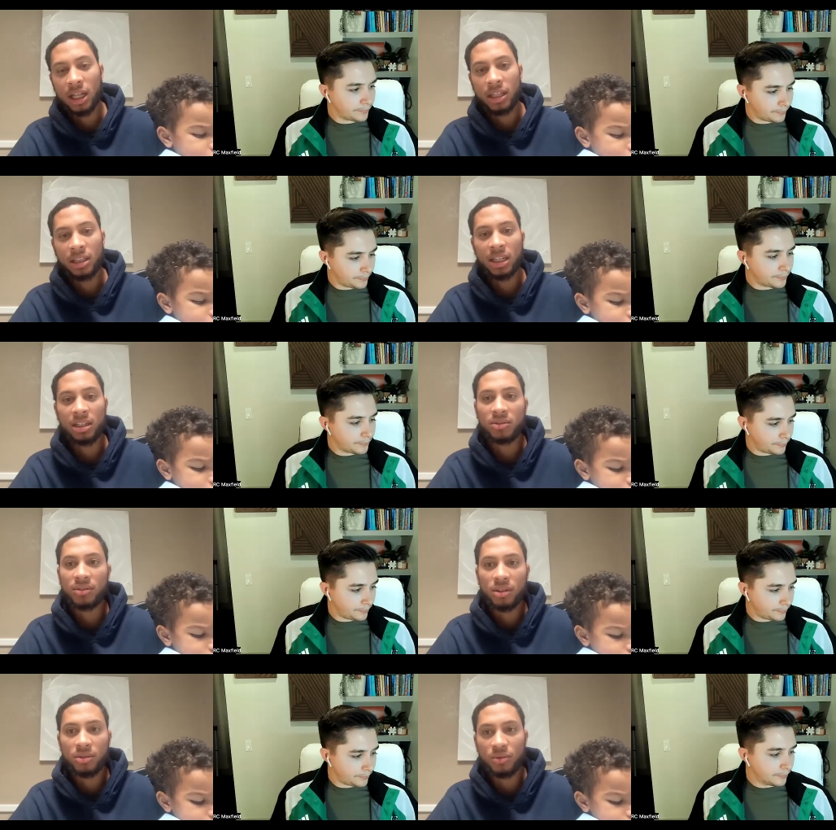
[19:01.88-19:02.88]
Speaker 1: a lot of things
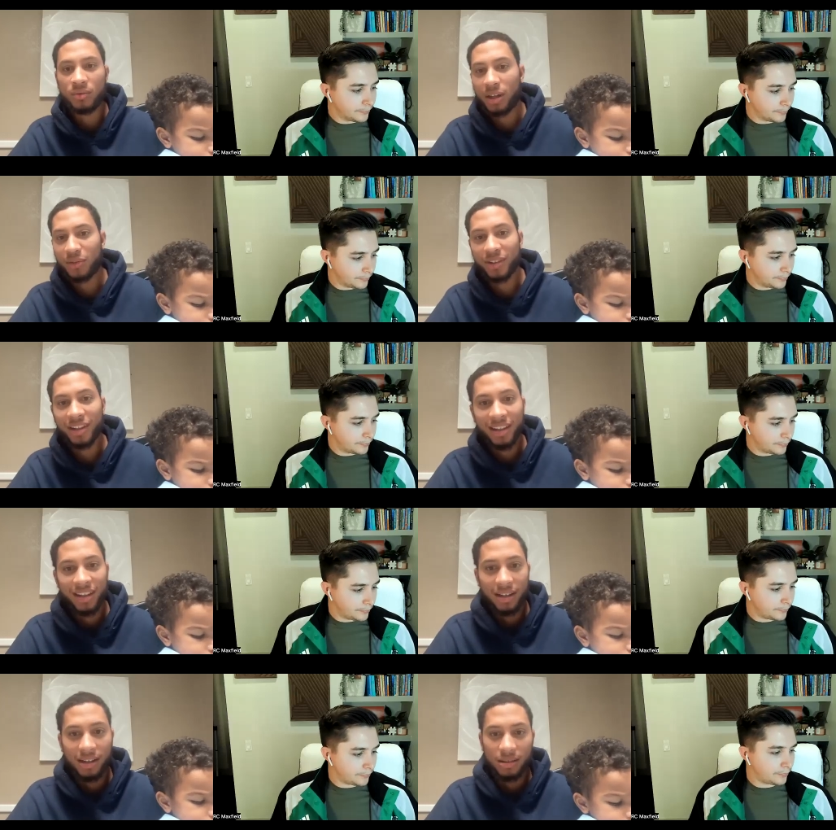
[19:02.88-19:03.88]
for those who've never,
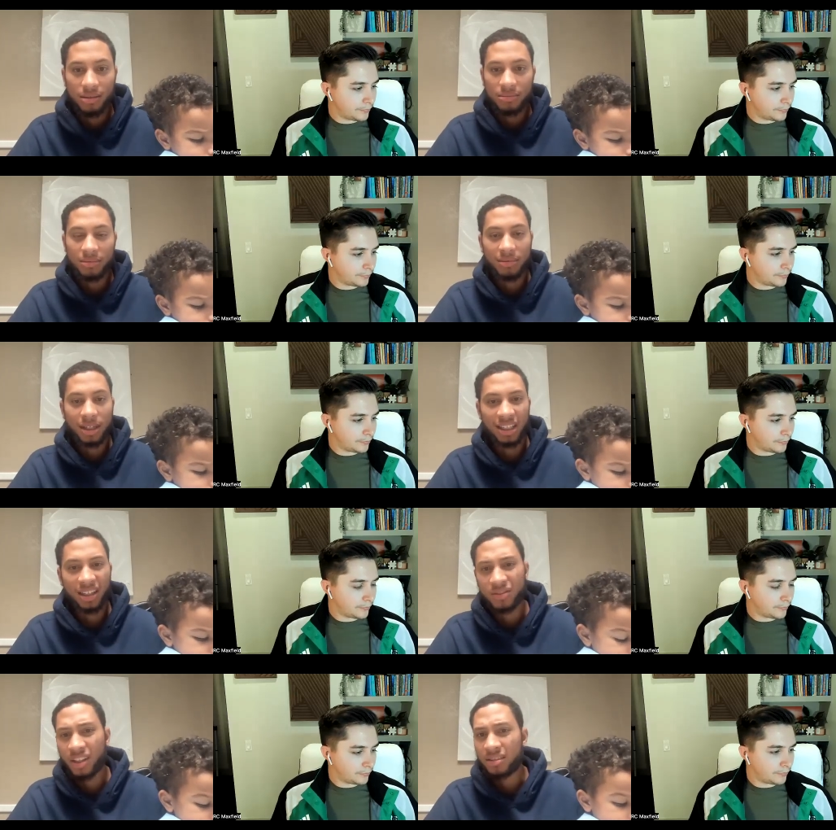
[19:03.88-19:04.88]
I
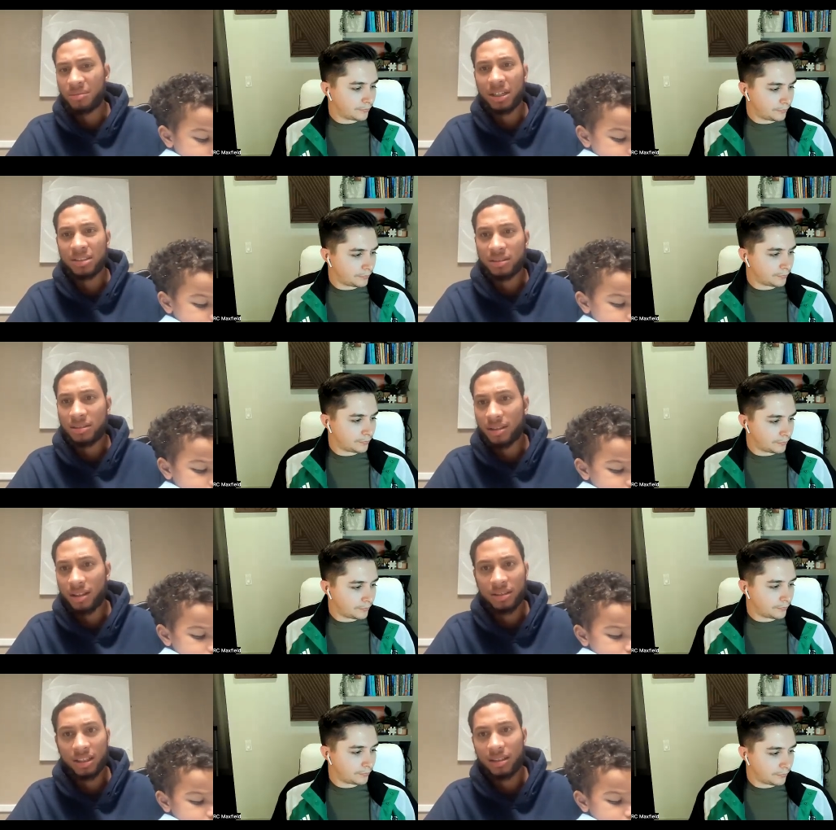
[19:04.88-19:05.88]
think I've talked about this
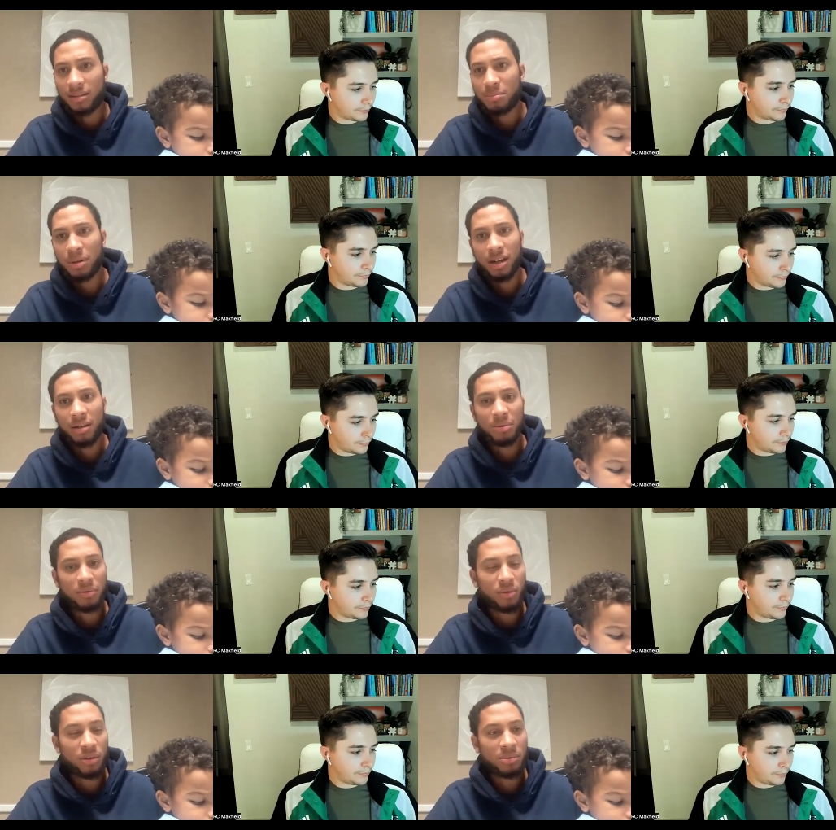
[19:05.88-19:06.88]
on the pod
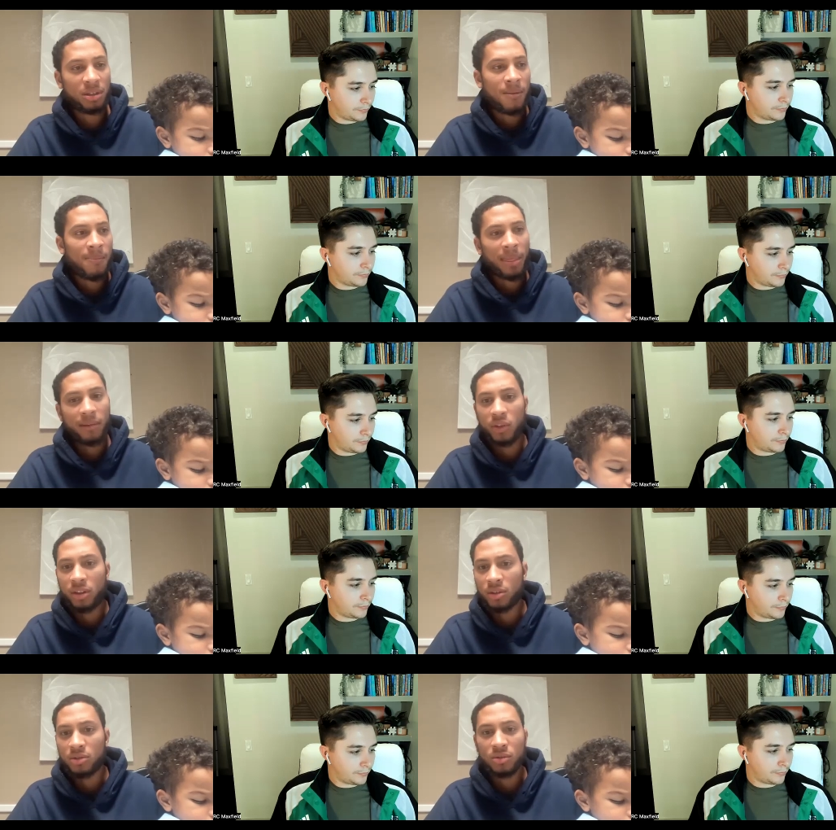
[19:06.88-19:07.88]
before, but for
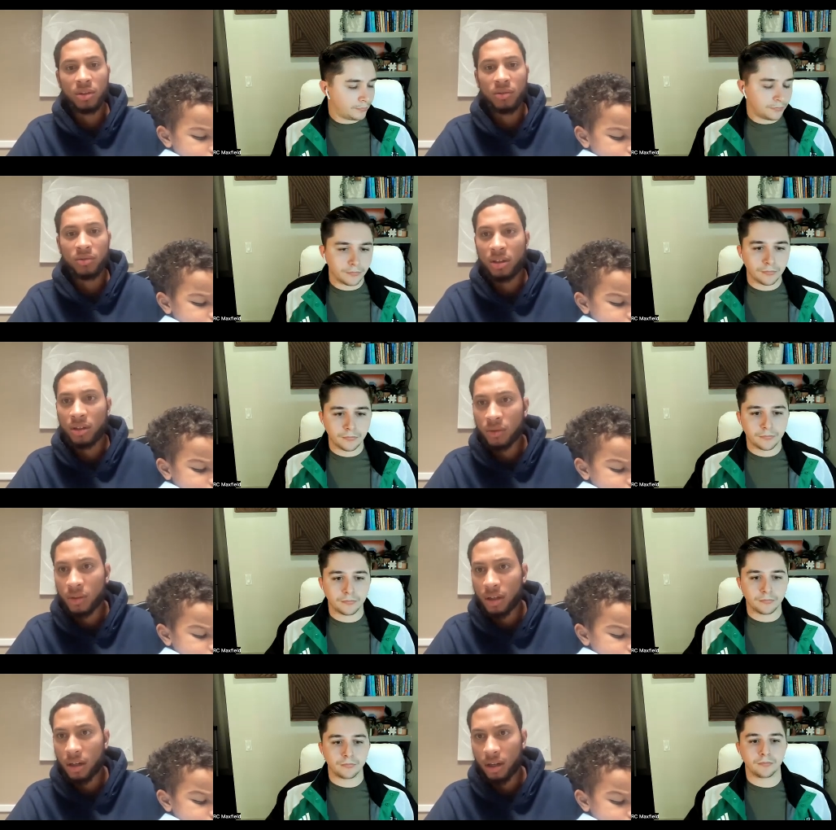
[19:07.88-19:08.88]
those who don't
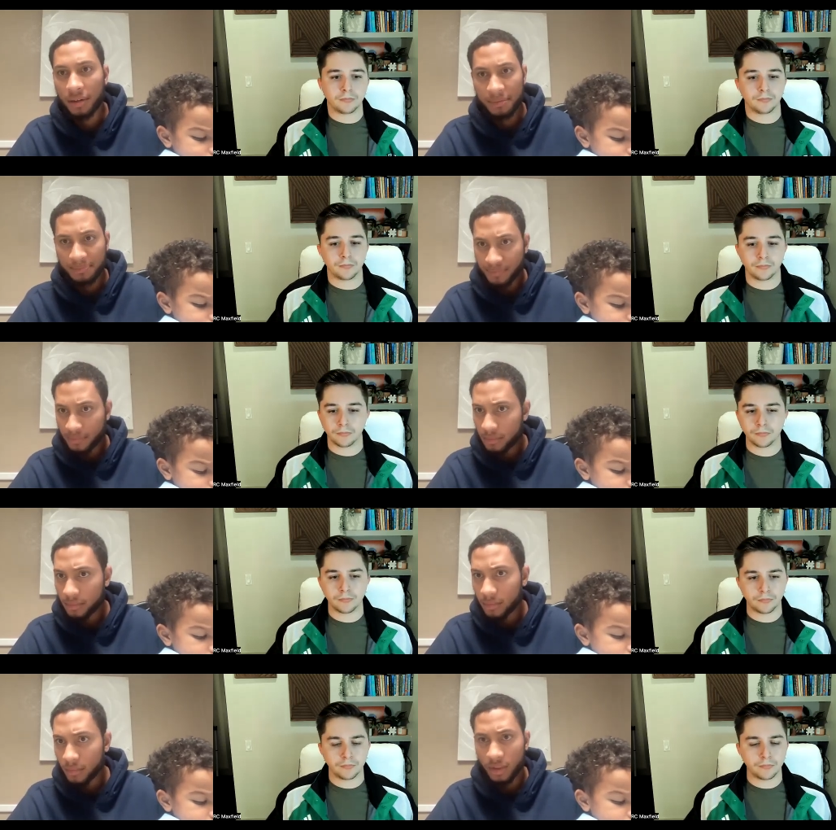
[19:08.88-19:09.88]
know,
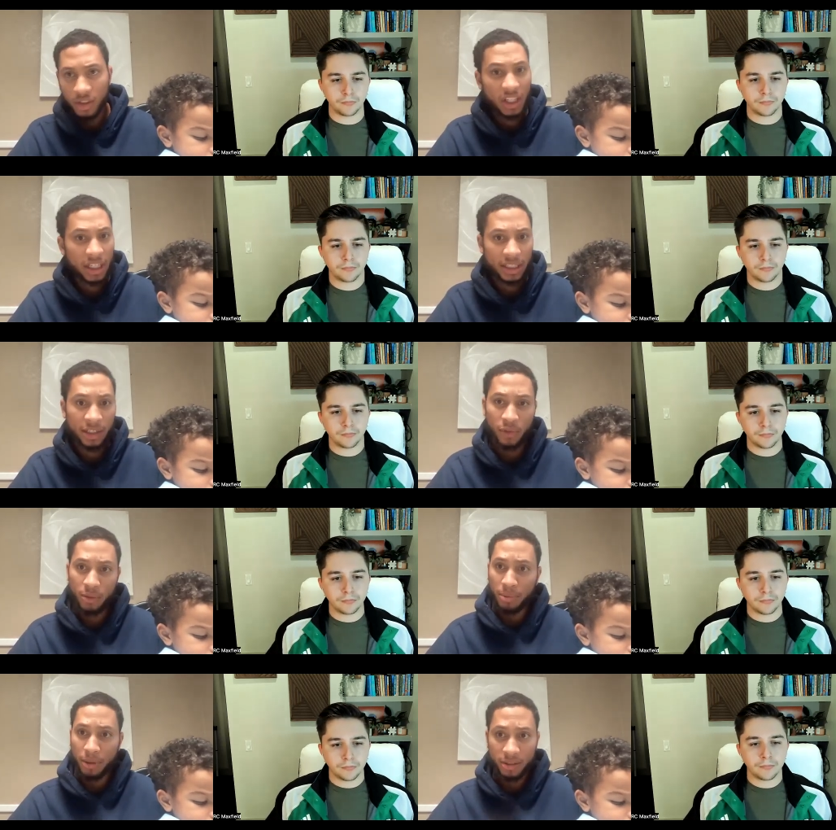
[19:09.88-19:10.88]
you get
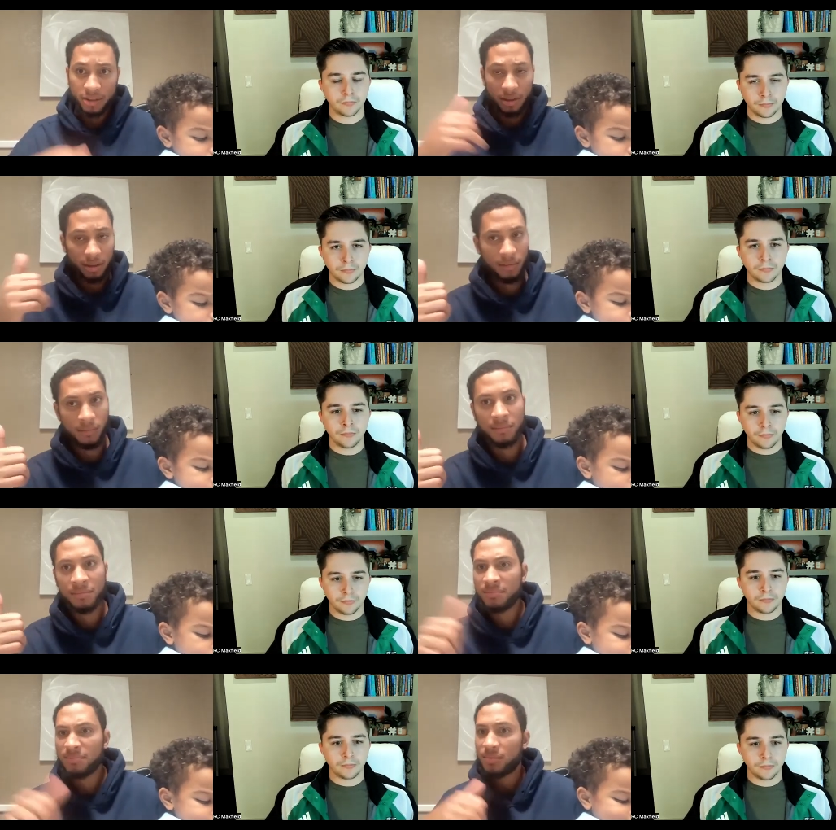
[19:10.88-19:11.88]
different perks,
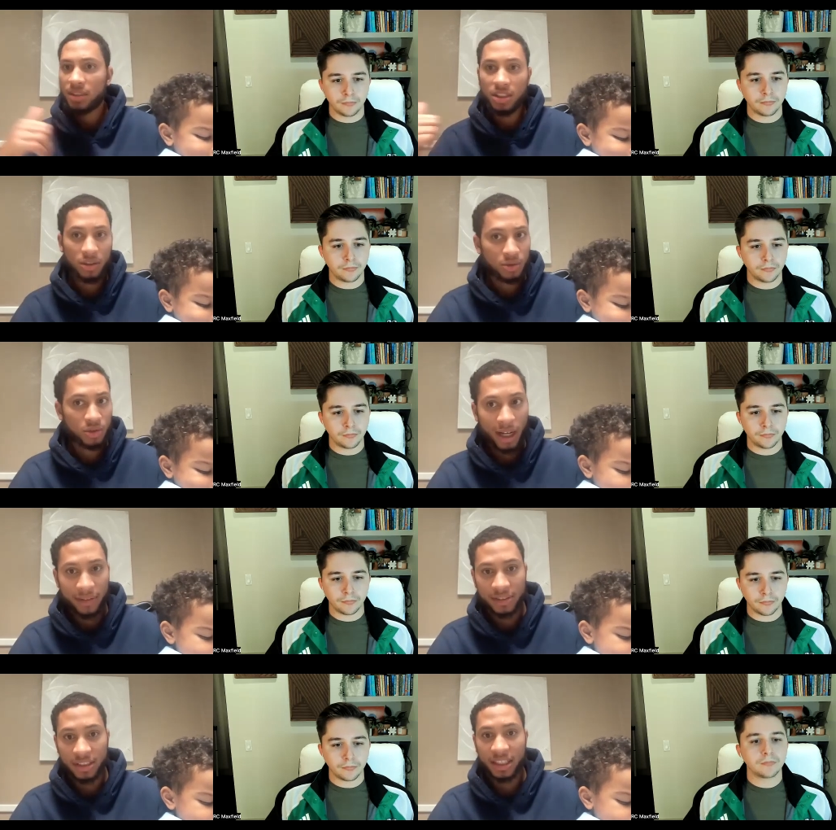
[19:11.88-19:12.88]

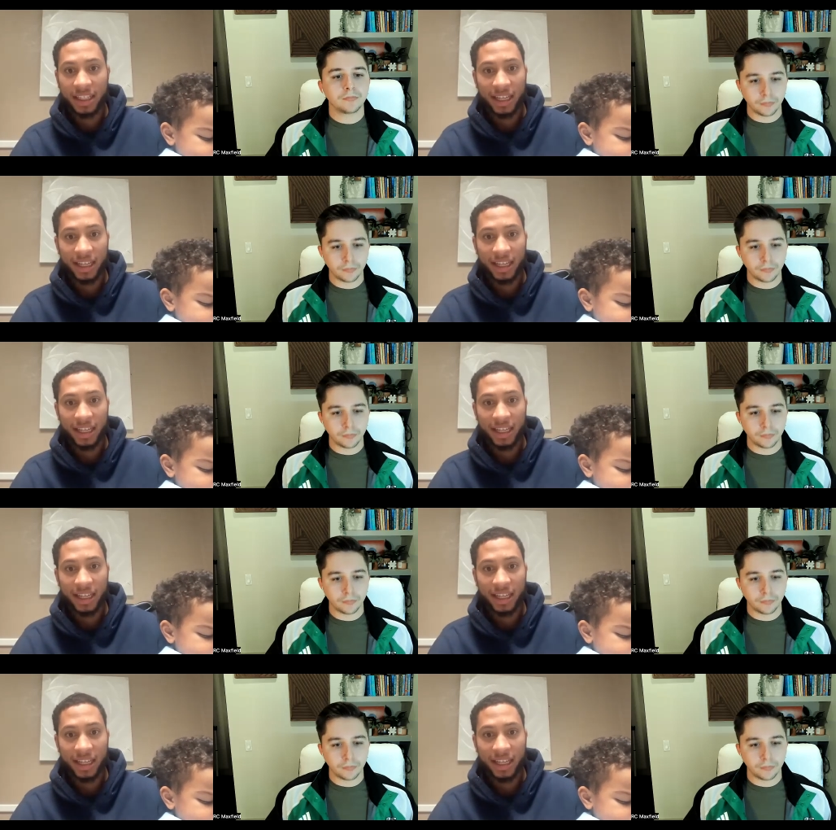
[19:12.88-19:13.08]
driving to the